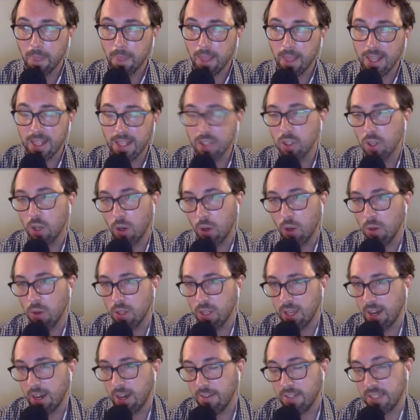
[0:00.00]
its
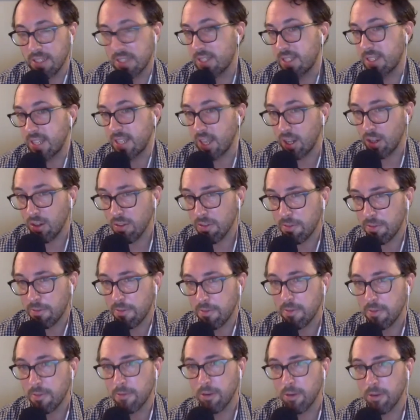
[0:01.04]
of
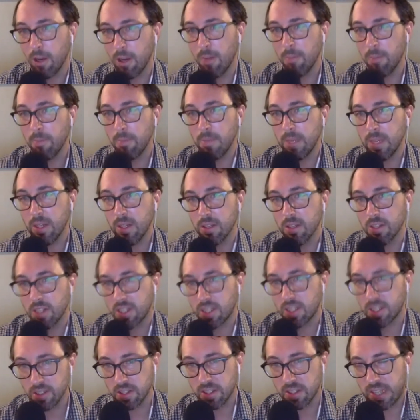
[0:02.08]
itself from meals
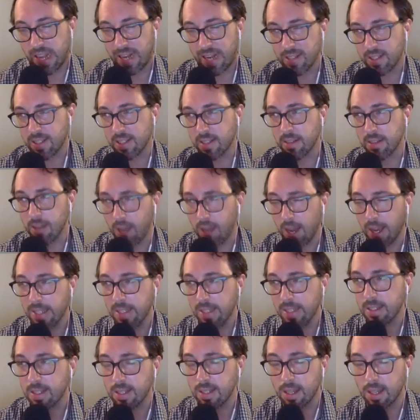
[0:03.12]
until status
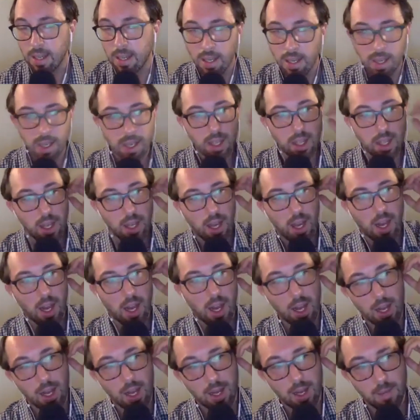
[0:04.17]
declines.
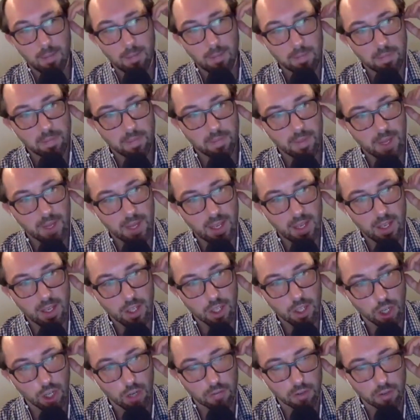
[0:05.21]
Um,
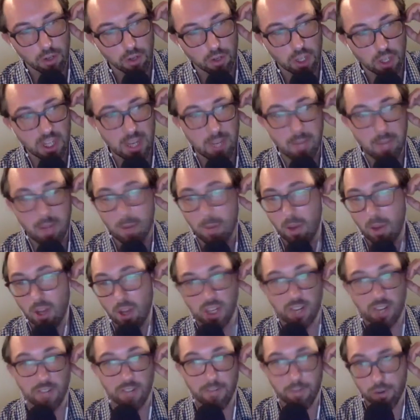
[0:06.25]
you know, if you're looking at metabolic
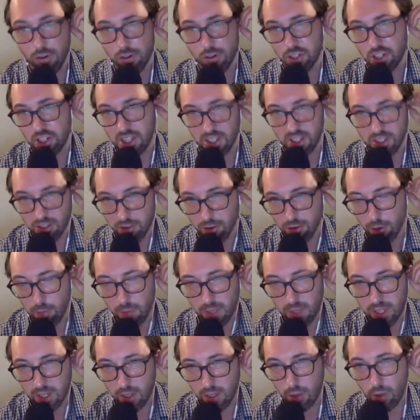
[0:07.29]
conversions, you're
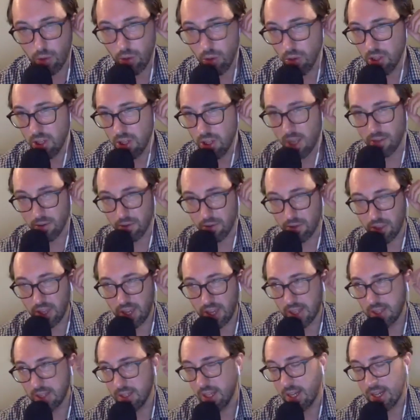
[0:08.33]
opening a whole nother
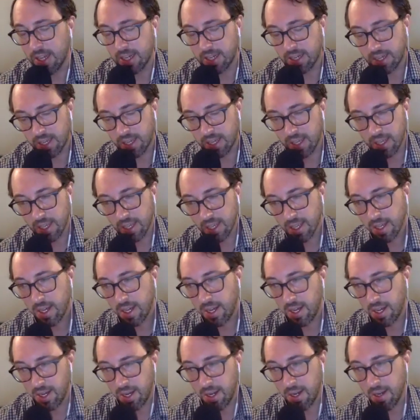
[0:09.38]
thing like
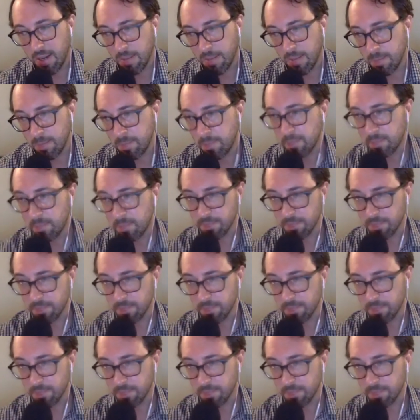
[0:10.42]
um,